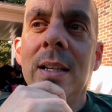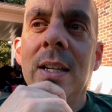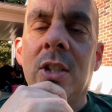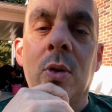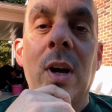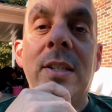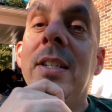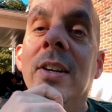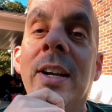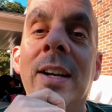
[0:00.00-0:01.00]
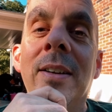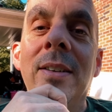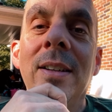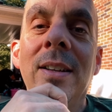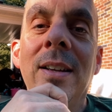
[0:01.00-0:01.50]
is the criteria
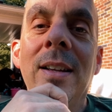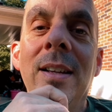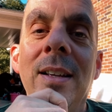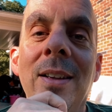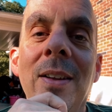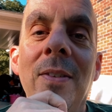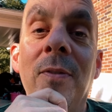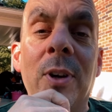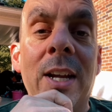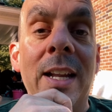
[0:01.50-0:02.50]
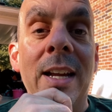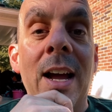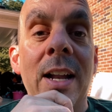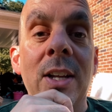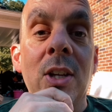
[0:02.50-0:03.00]
for getting
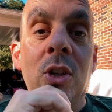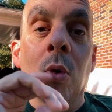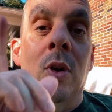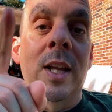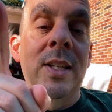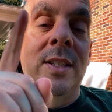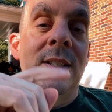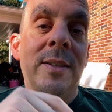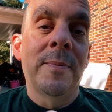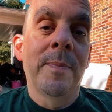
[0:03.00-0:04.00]
on your list?